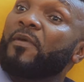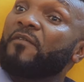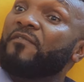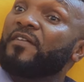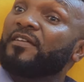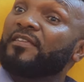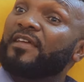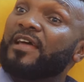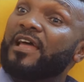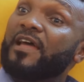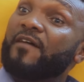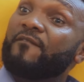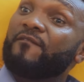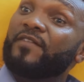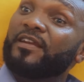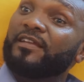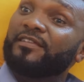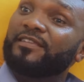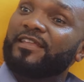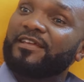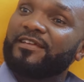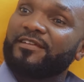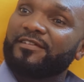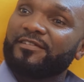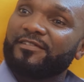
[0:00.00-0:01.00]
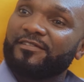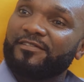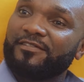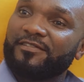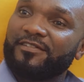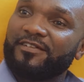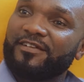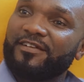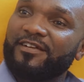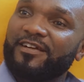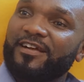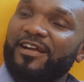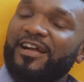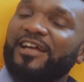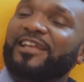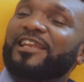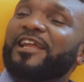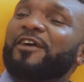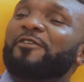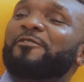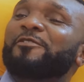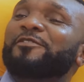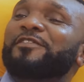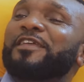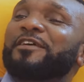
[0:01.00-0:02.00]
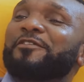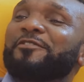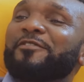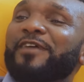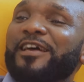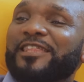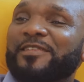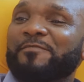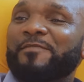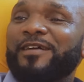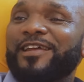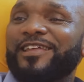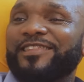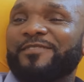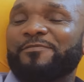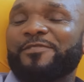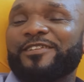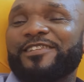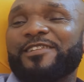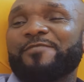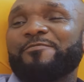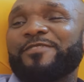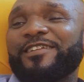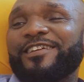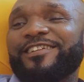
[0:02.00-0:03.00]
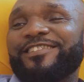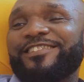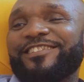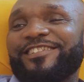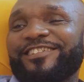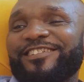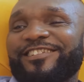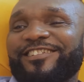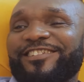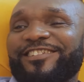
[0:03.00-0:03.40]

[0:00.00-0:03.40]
perfect everything and I will take you as my responsibility.